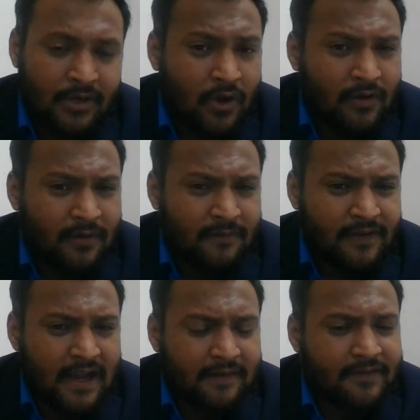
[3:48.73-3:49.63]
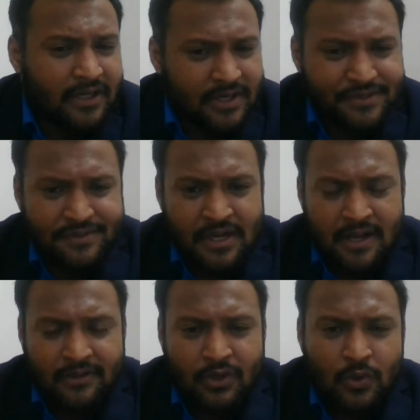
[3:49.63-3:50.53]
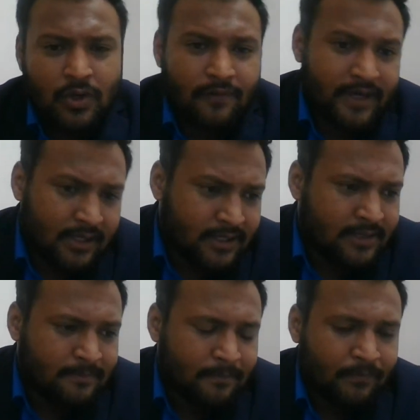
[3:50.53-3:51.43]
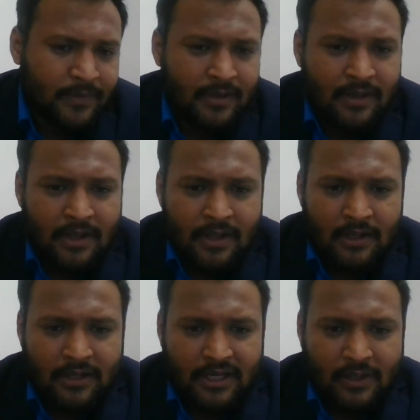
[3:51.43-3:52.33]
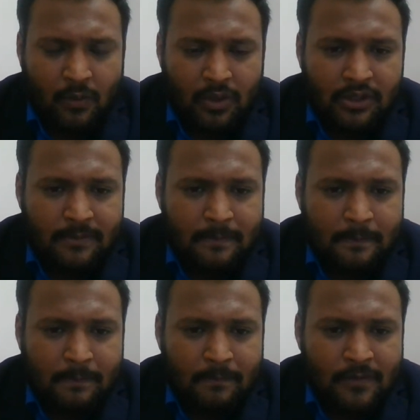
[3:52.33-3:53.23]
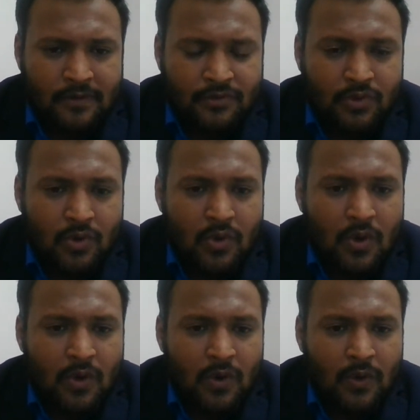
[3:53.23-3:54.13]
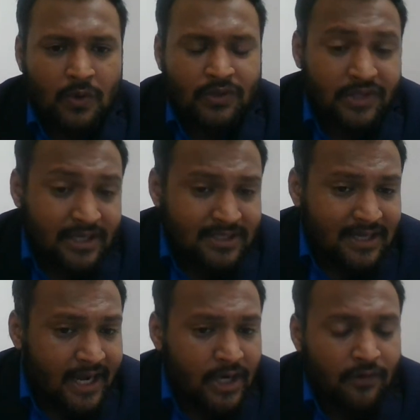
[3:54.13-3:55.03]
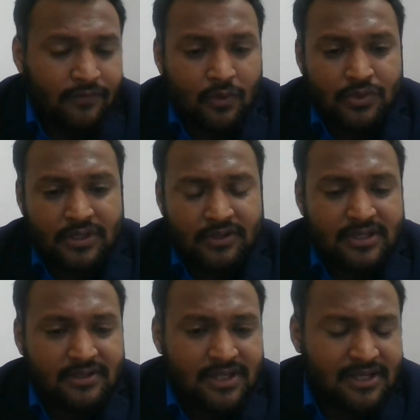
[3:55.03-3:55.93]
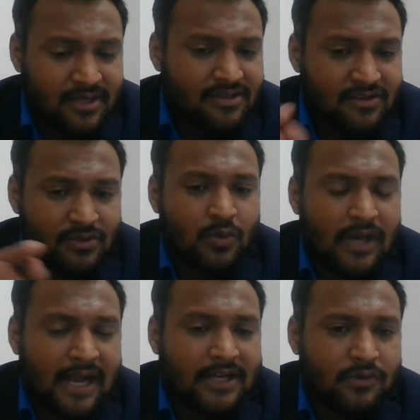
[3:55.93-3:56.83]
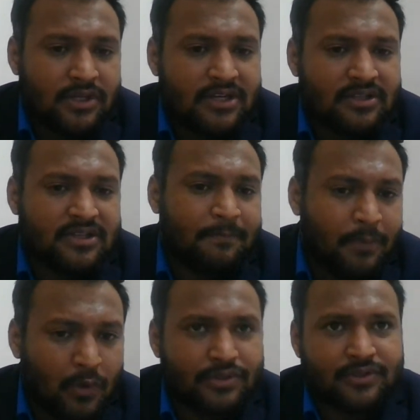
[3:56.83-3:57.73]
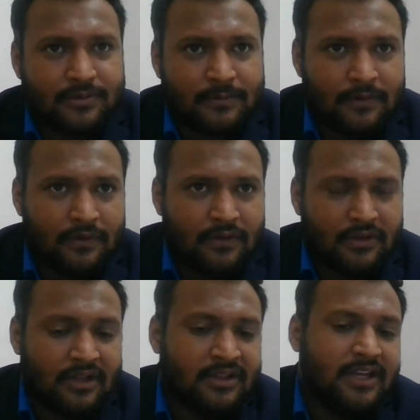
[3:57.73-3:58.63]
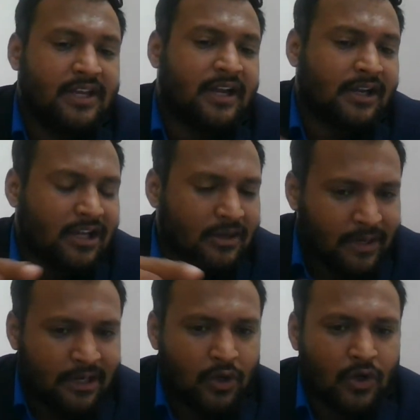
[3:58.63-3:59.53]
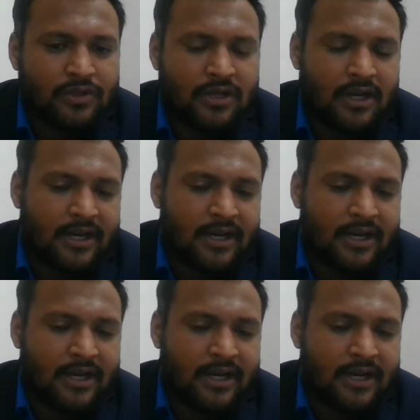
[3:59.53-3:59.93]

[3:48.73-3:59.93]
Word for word: Now, we have witnessed the rule of Hitler in the world. So, this kind of notion, the, the, this school actually supports the Hitler made laws,